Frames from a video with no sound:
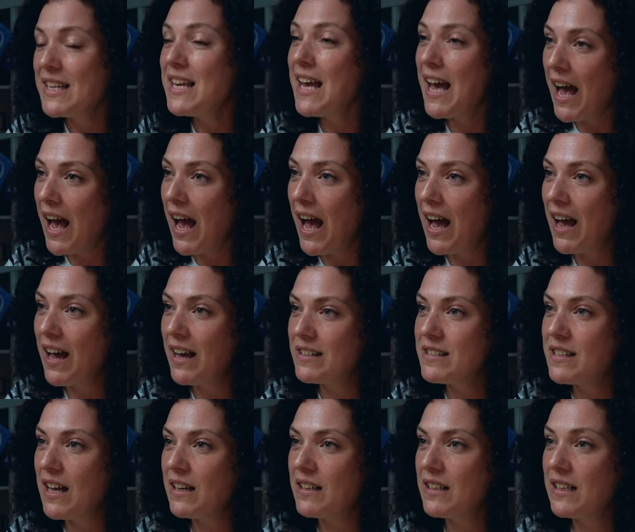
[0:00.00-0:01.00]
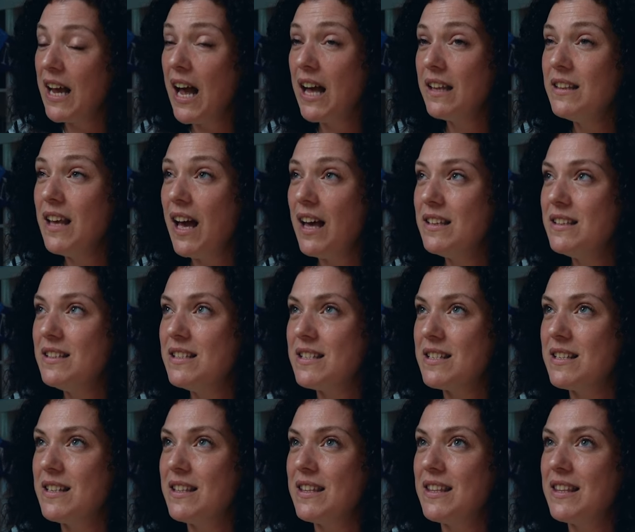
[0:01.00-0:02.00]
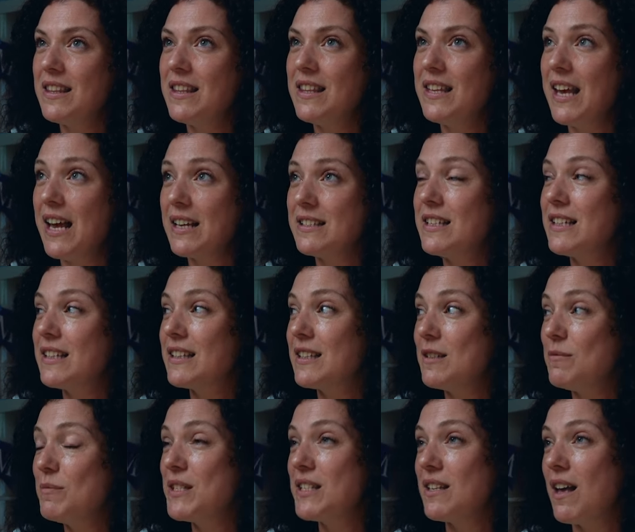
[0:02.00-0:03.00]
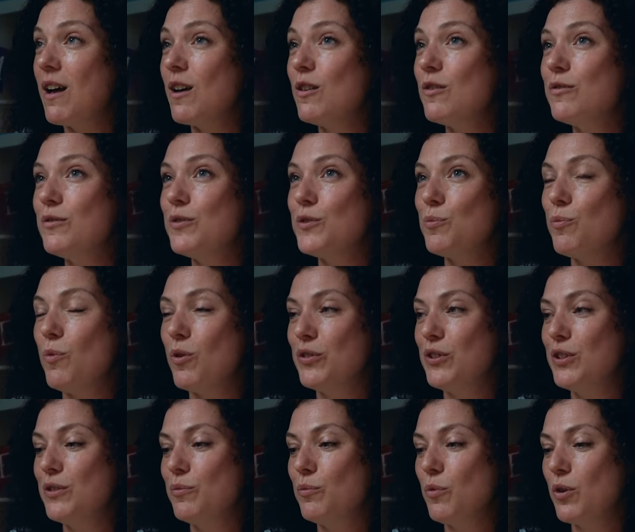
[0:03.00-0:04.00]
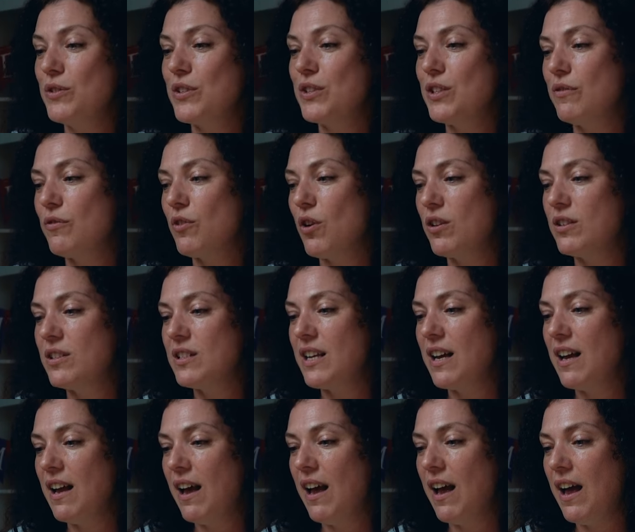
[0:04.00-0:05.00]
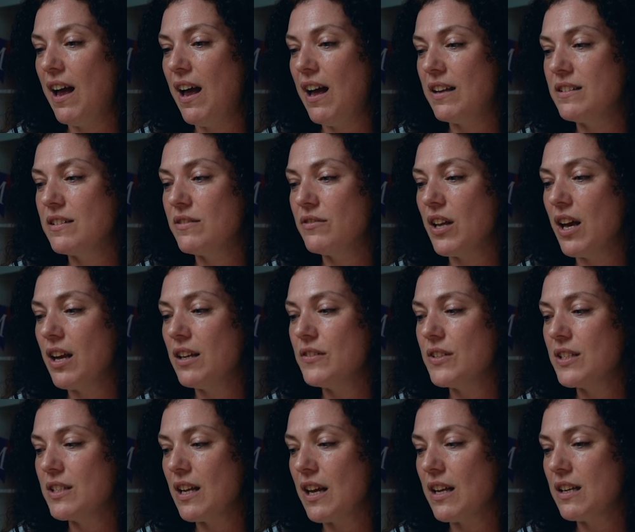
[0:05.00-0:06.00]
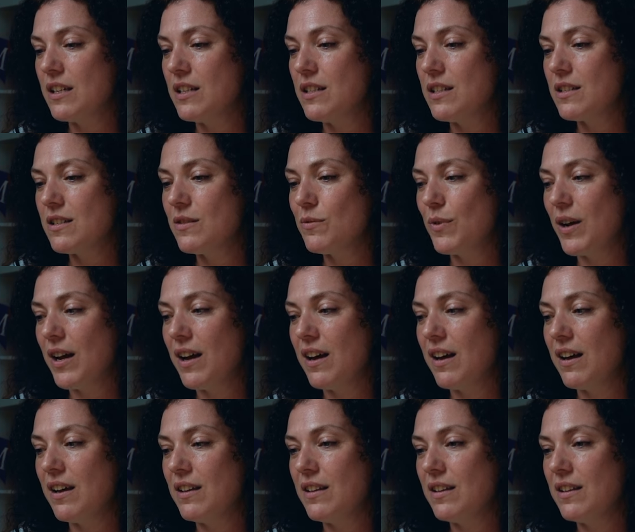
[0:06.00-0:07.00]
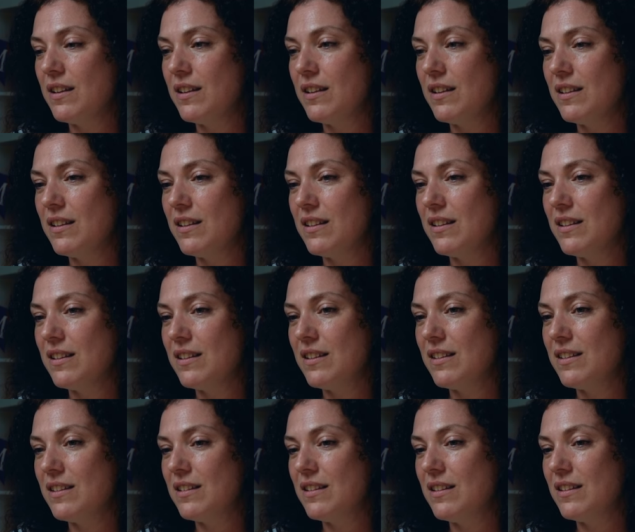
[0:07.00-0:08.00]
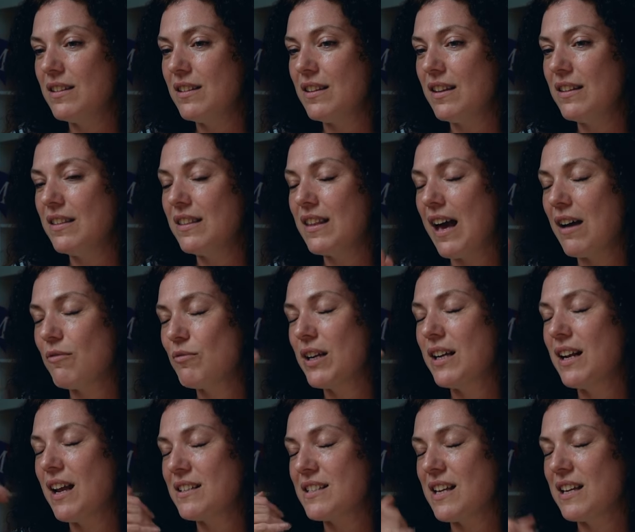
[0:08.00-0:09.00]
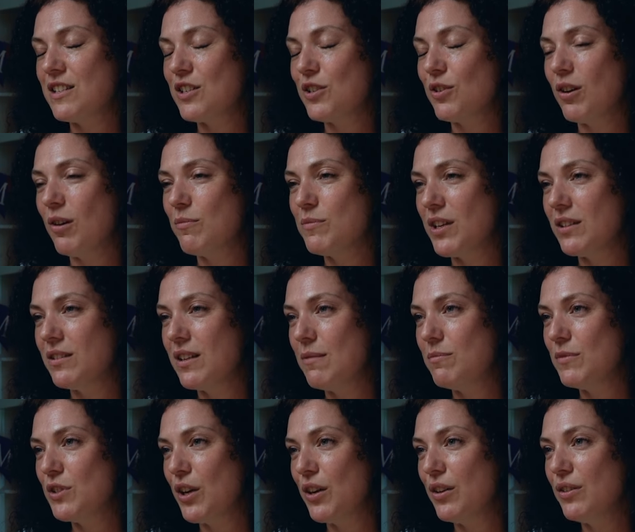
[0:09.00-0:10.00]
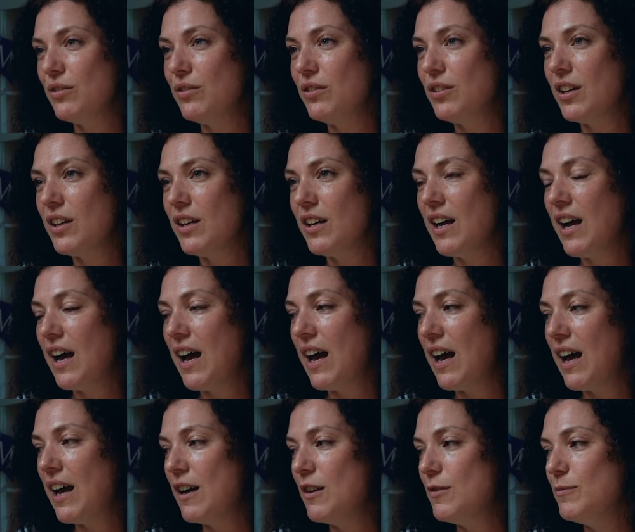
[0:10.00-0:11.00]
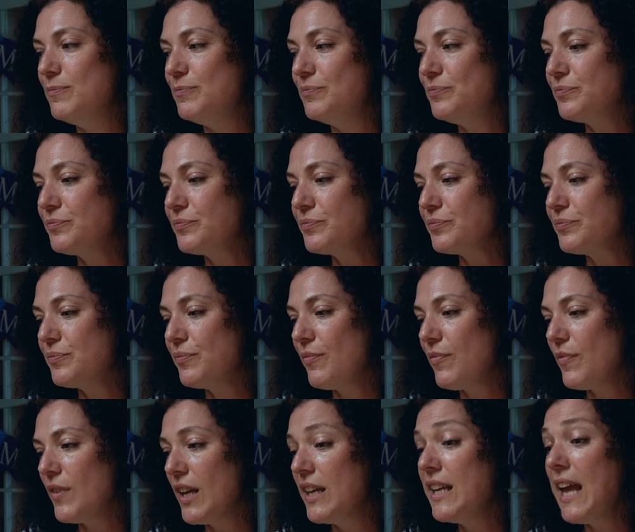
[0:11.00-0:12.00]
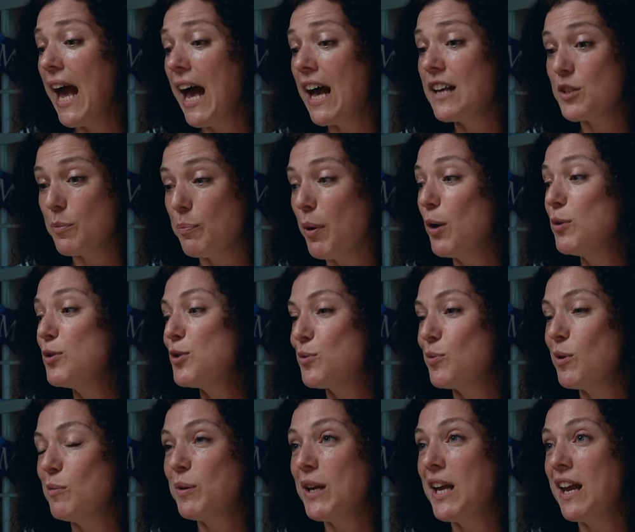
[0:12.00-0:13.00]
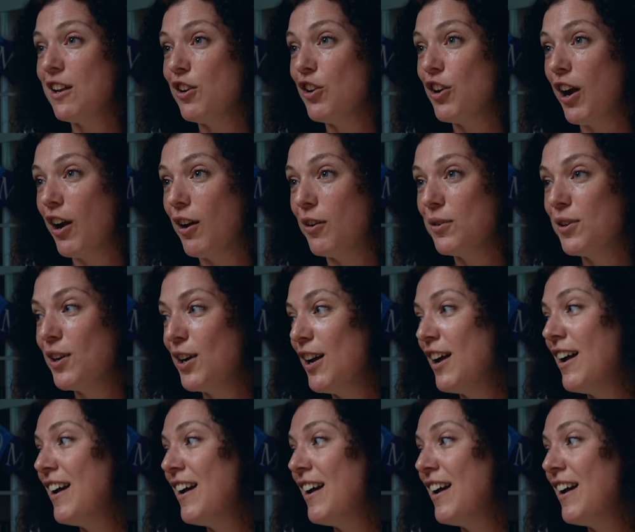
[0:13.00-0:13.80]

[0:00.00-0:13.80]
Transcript: Yeah, exactly. And and the addict themselves, once they've got to end of life stage, where that realization comes on them too. Um, yeah, as opposed to it being, you know,